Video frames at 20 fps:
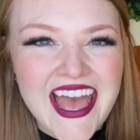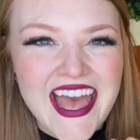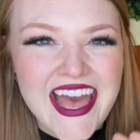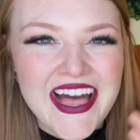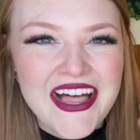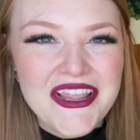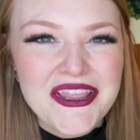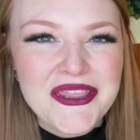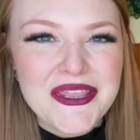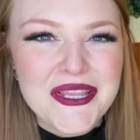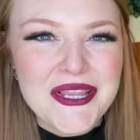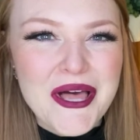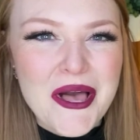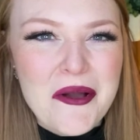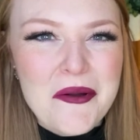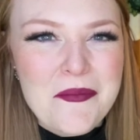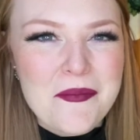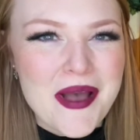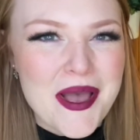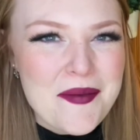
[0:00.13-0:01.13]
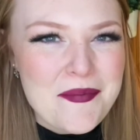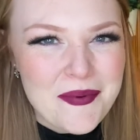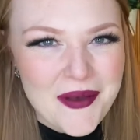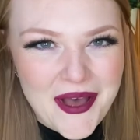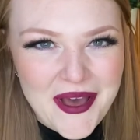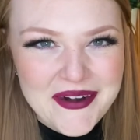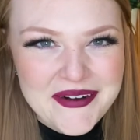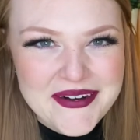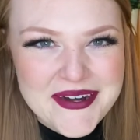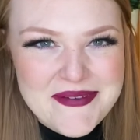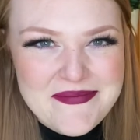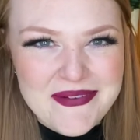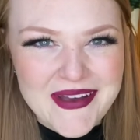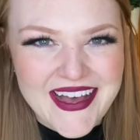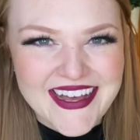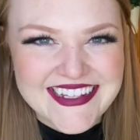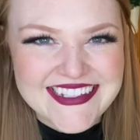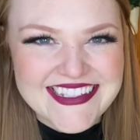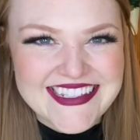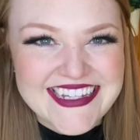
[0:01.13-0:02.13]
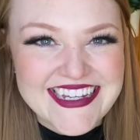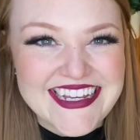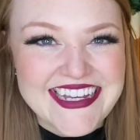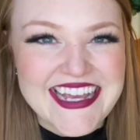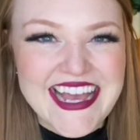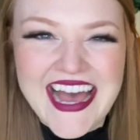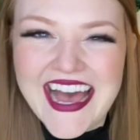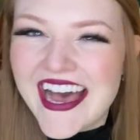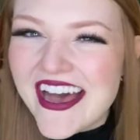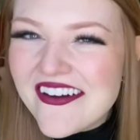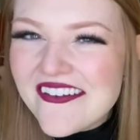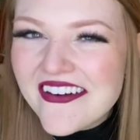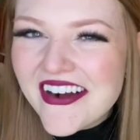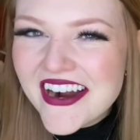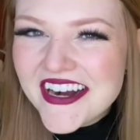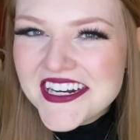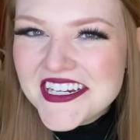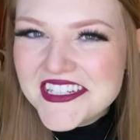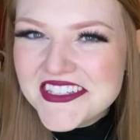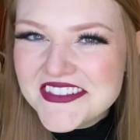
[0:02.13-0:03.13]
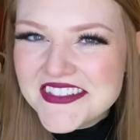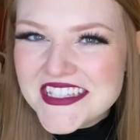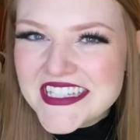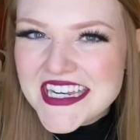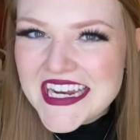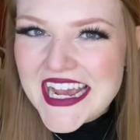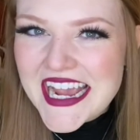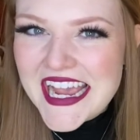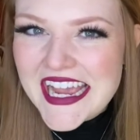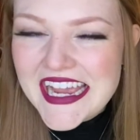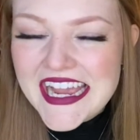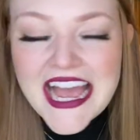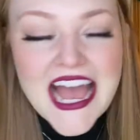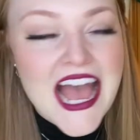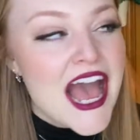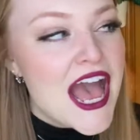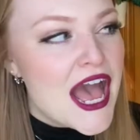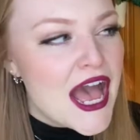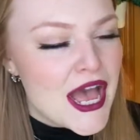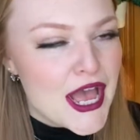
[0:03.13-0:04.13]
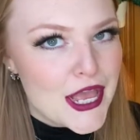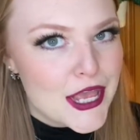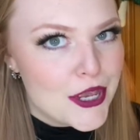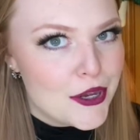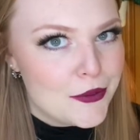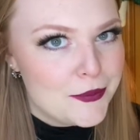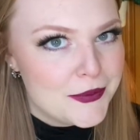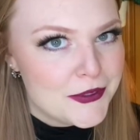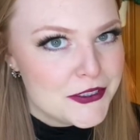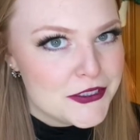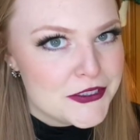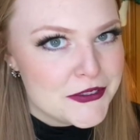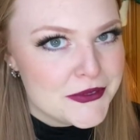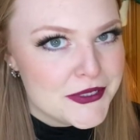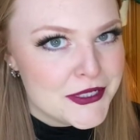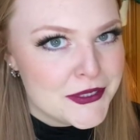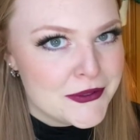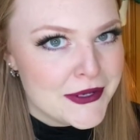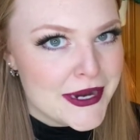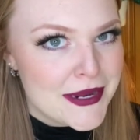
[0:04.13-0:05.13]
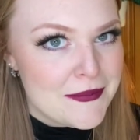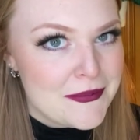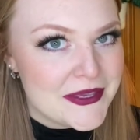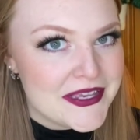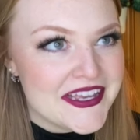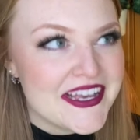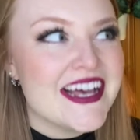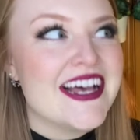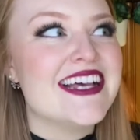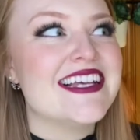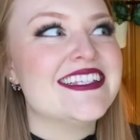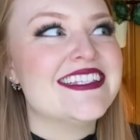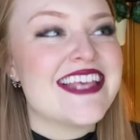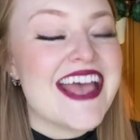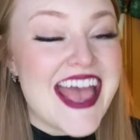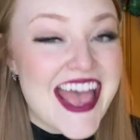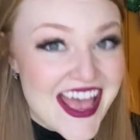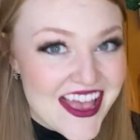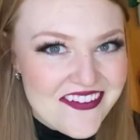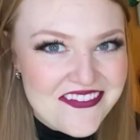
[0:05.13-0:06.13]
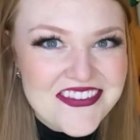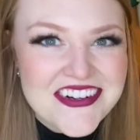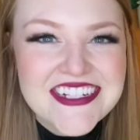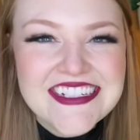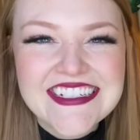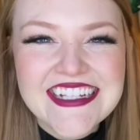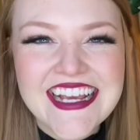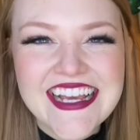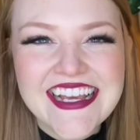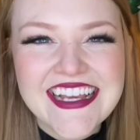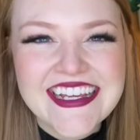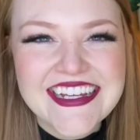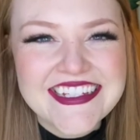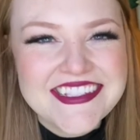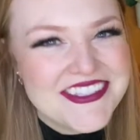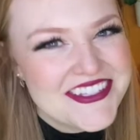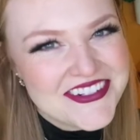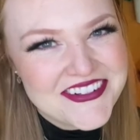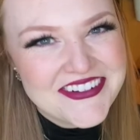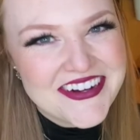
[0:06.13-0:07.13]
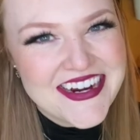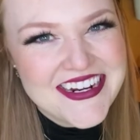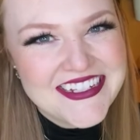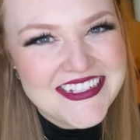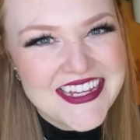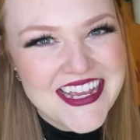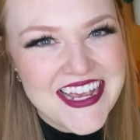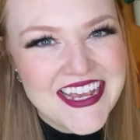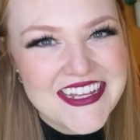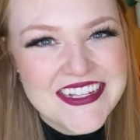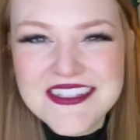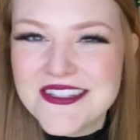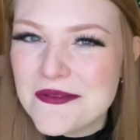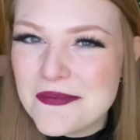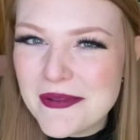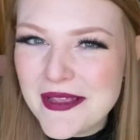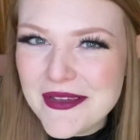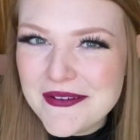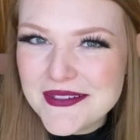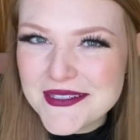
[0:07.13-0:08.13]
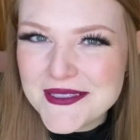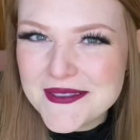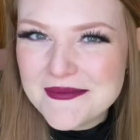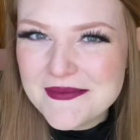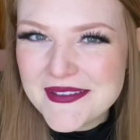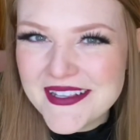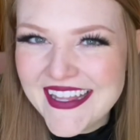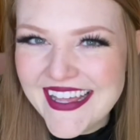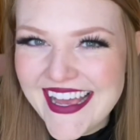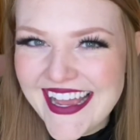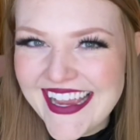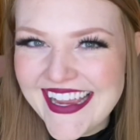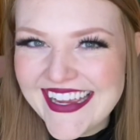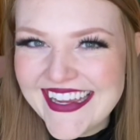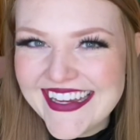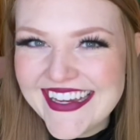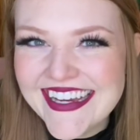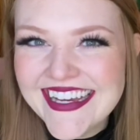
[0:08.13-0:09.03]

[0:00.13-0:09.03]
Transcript: Hello, my pottery posse. How are you today? I hope you're doing great because every day is a great day to play with some clay.